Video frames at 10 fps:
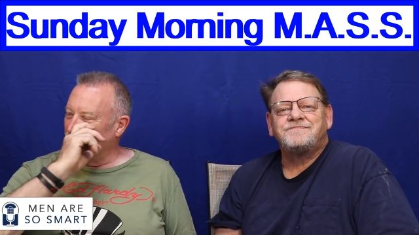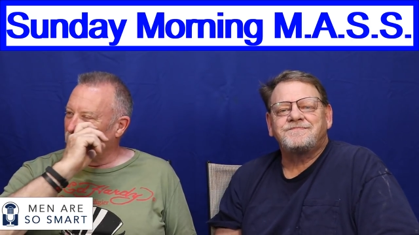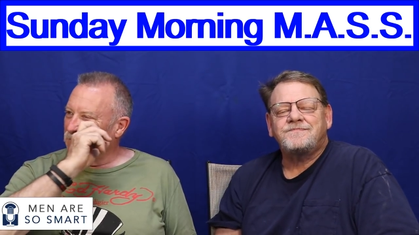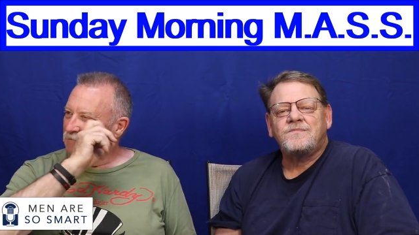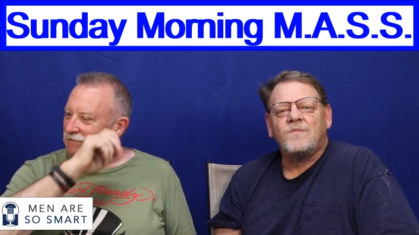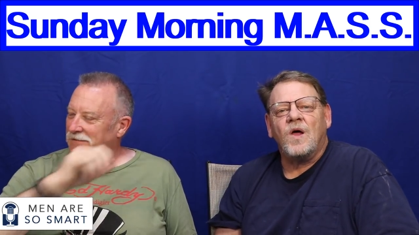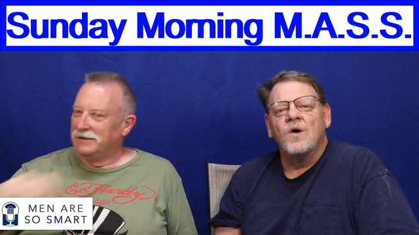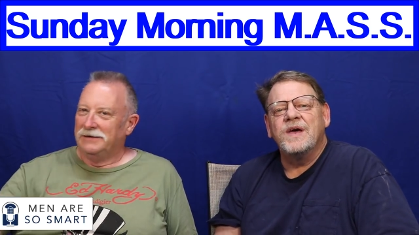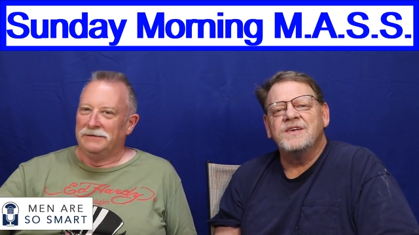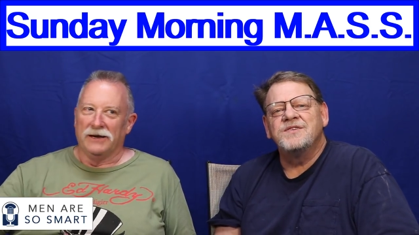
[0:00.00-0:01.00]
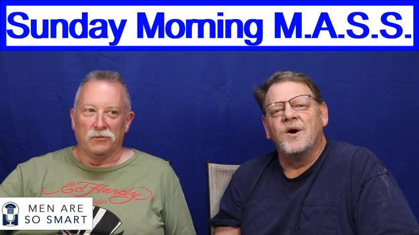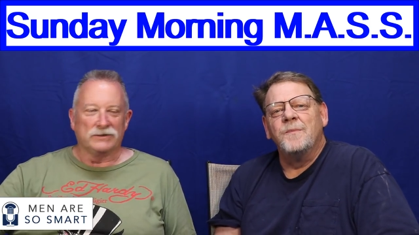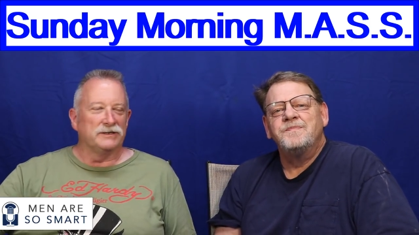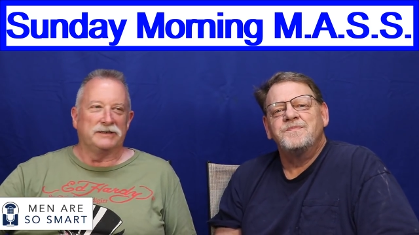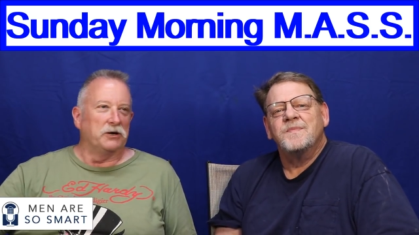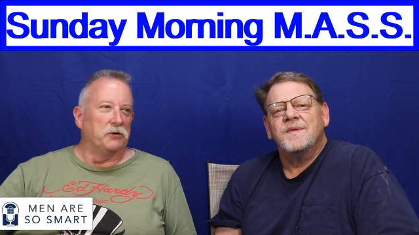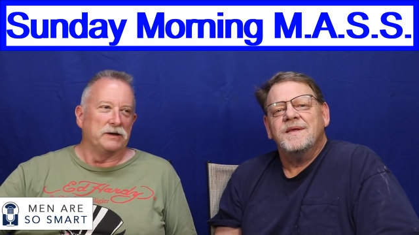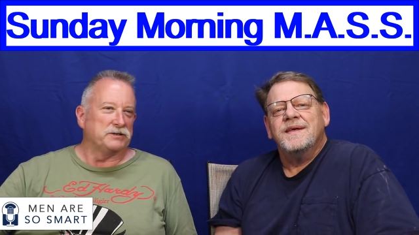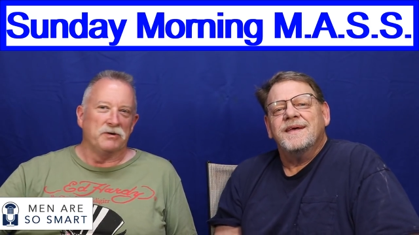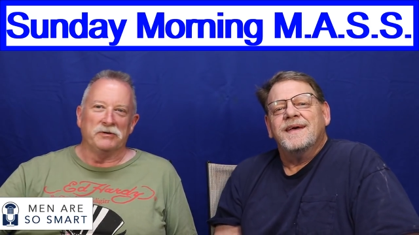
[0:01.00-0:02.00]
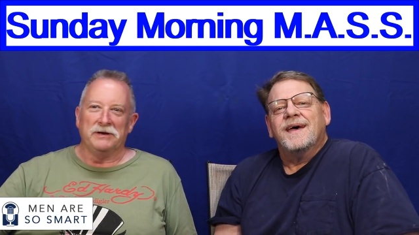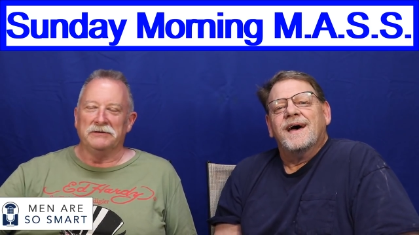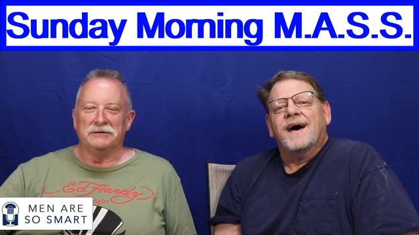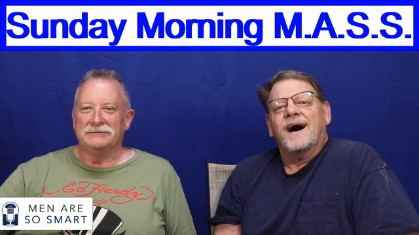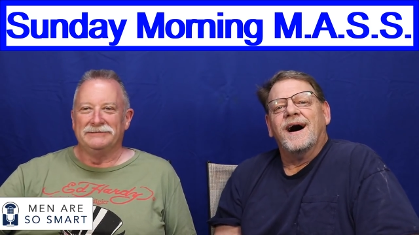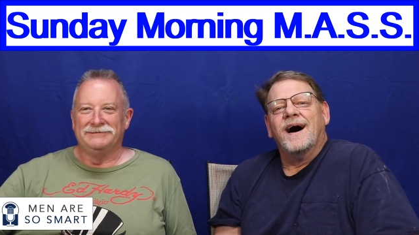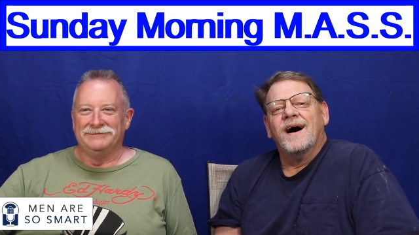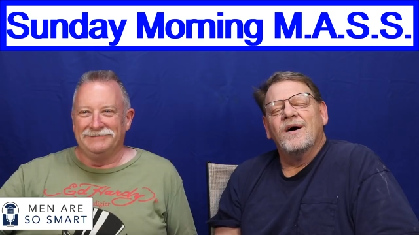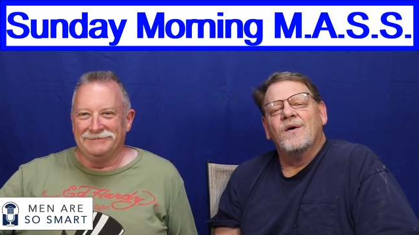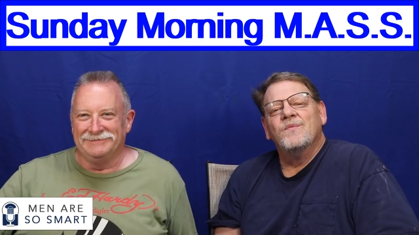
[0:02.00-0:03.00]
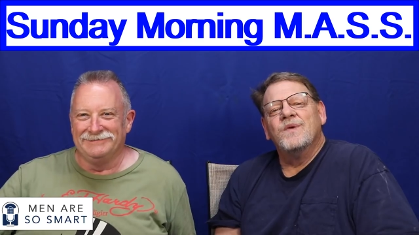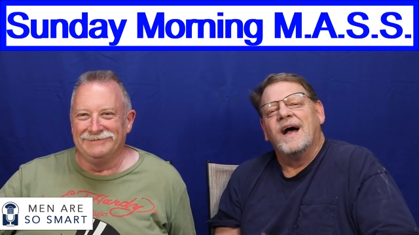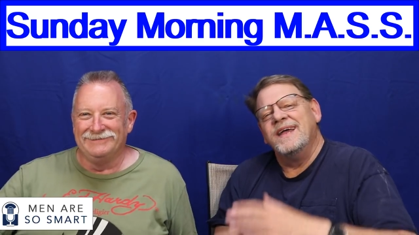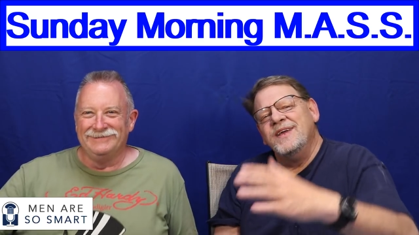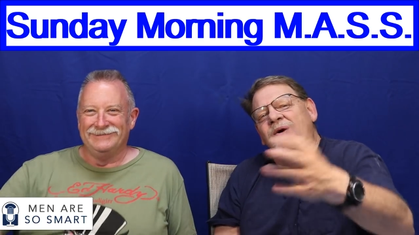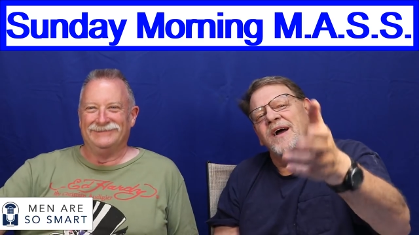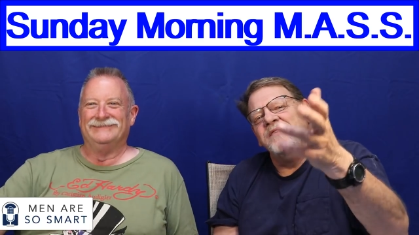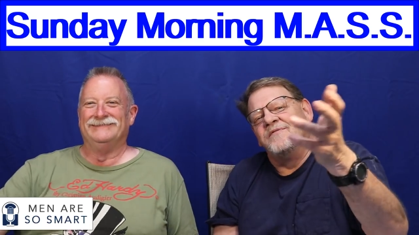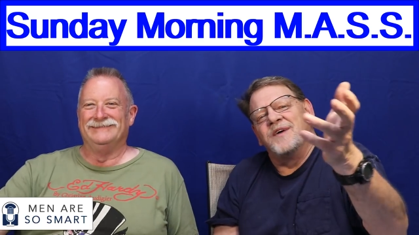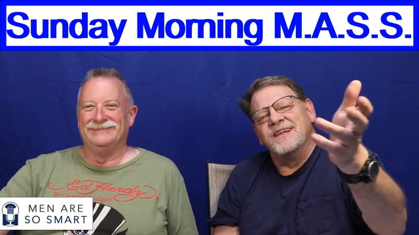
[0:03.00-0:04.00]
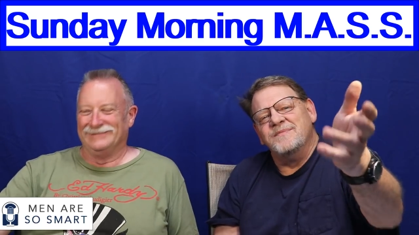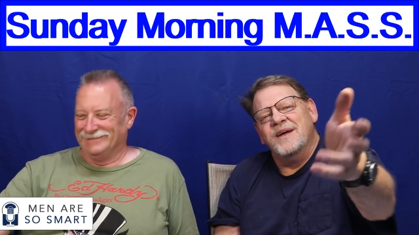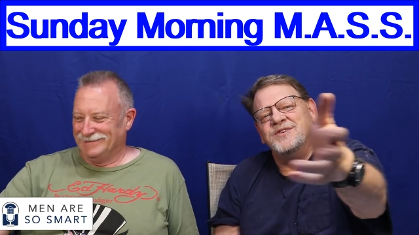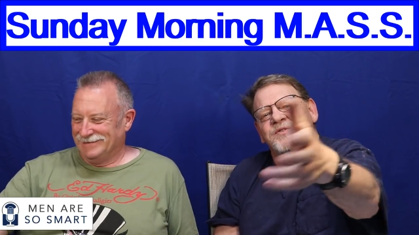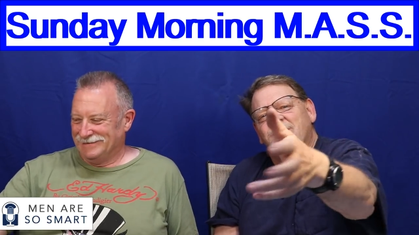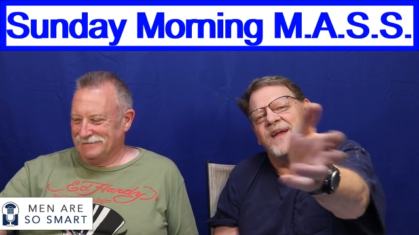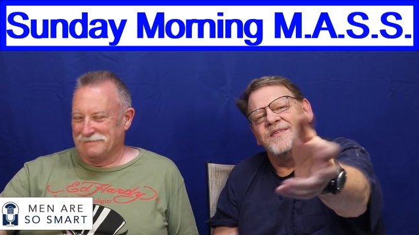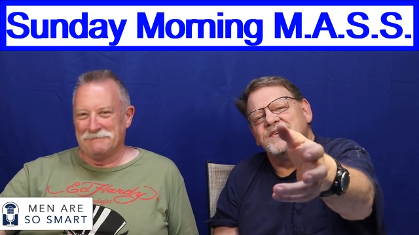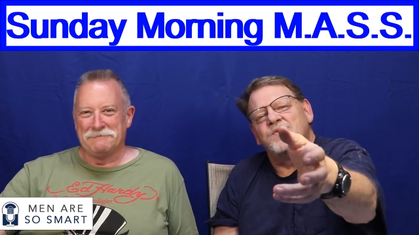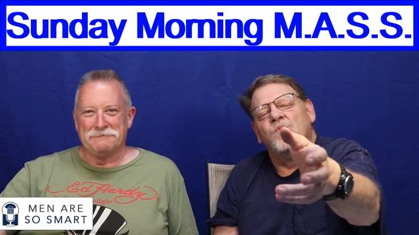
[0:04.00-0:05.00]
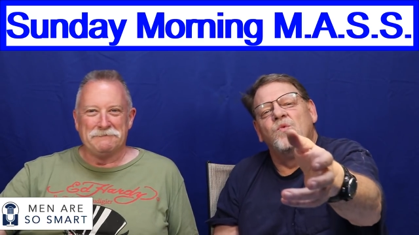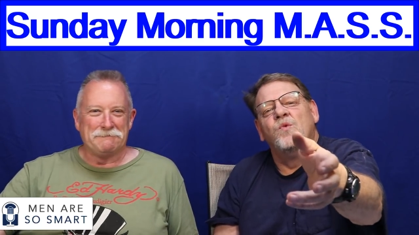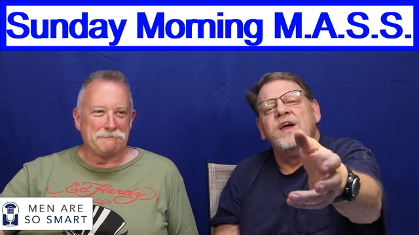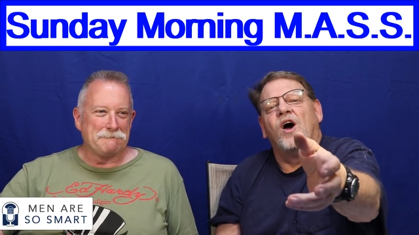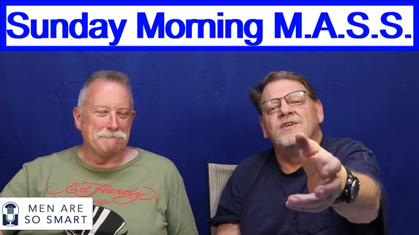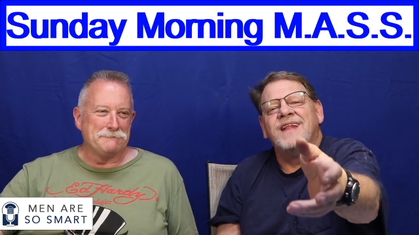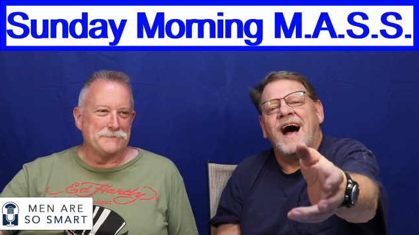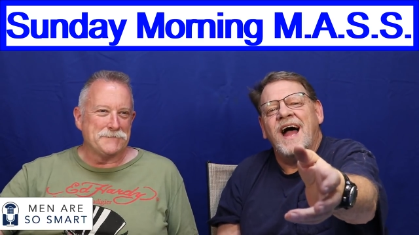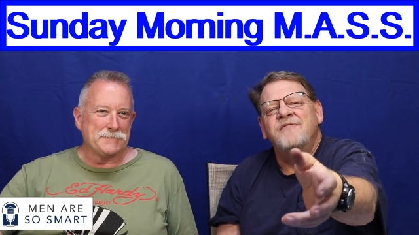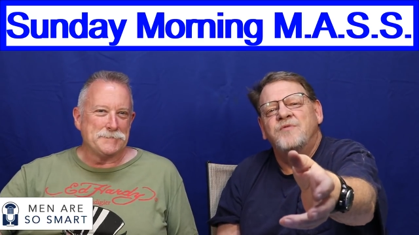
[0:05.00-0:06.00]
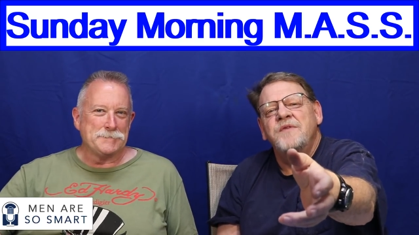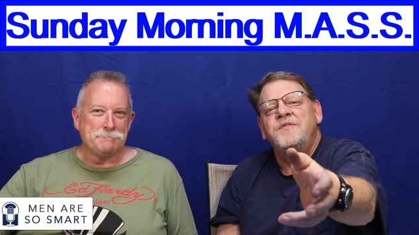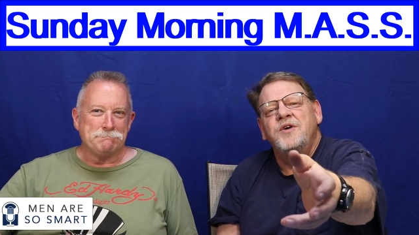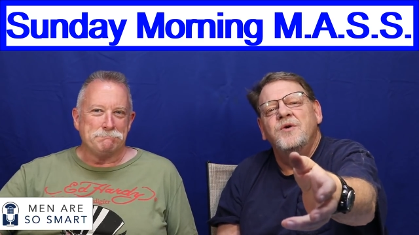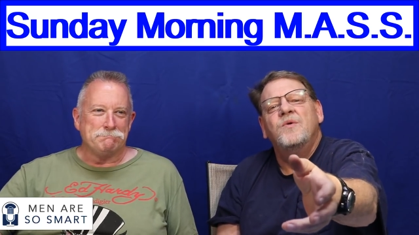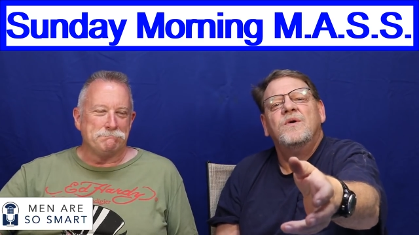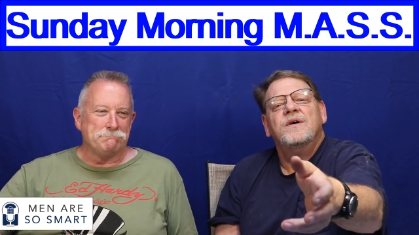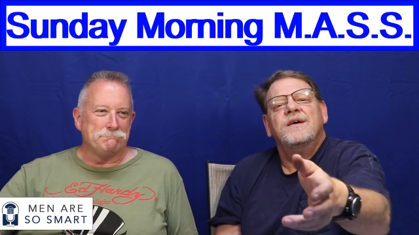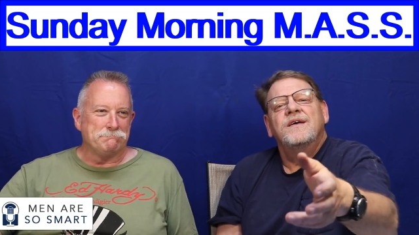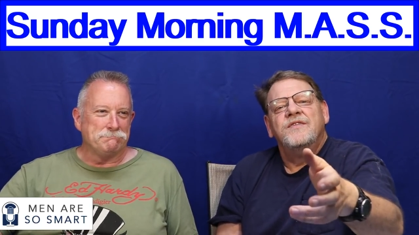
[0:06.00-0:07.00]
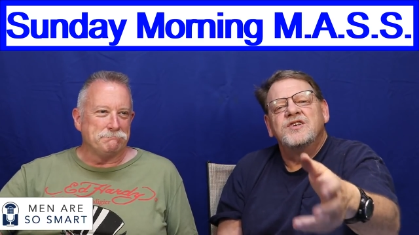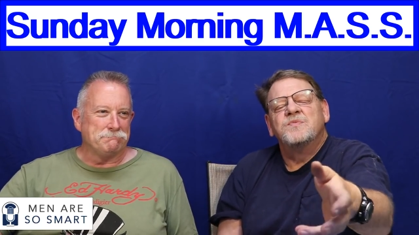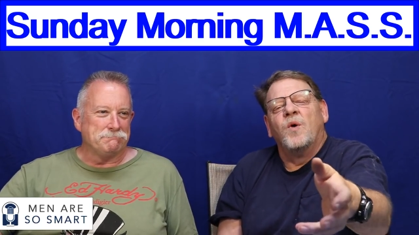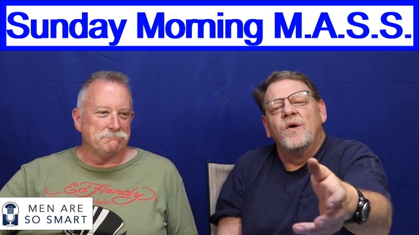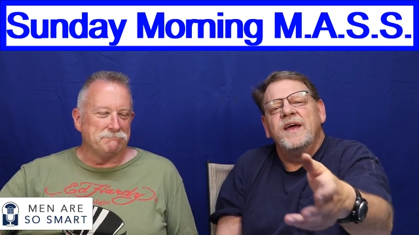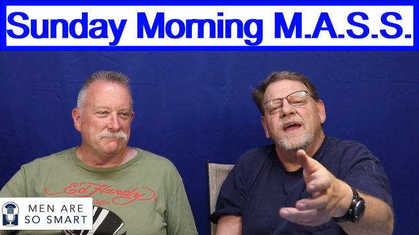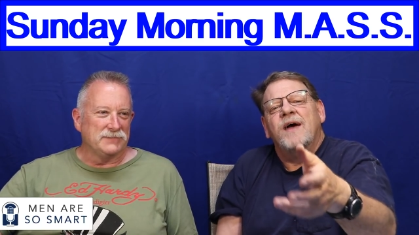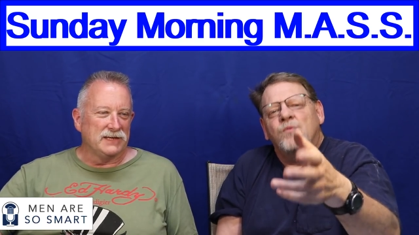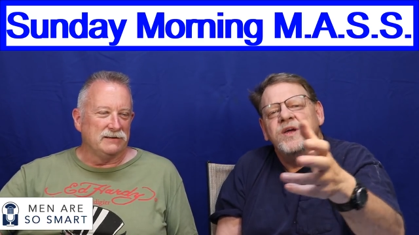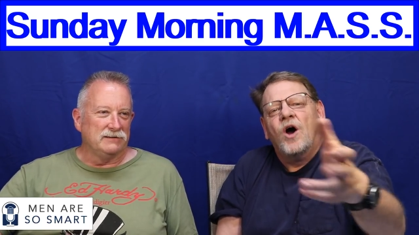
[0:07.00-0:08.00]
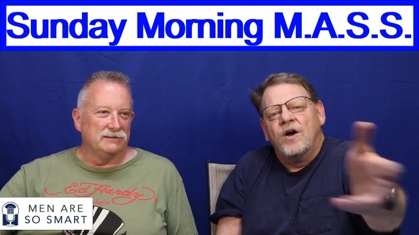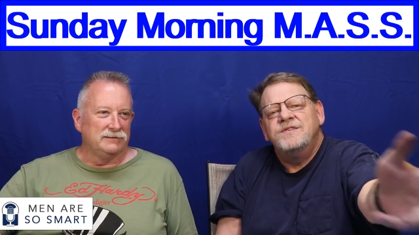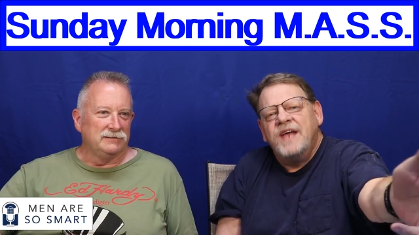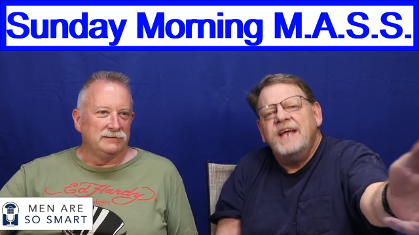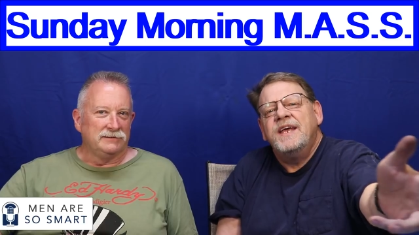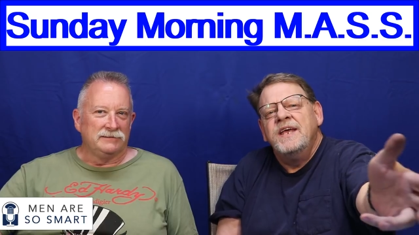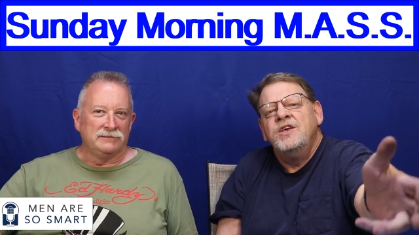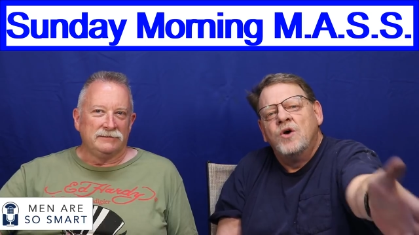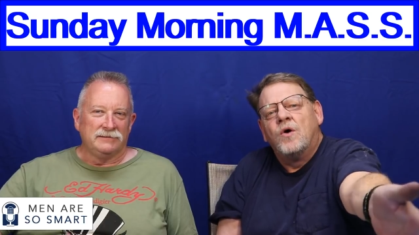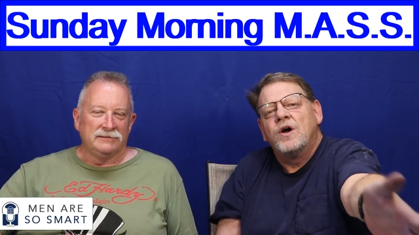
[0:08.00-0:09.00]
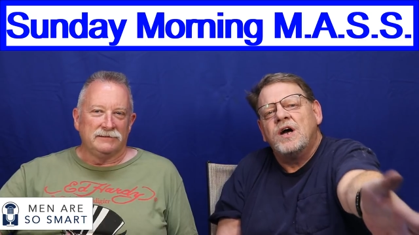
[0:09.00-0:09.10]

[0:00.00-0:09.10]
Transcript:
Speaker 1: Yeah.
Speaker 2: Okay,
Speaker 1: so... It wasn't cigarette smoke either.
Speaker 2: You know, I even forgot to mention throughout this, we are live with you this morning, and we are taking your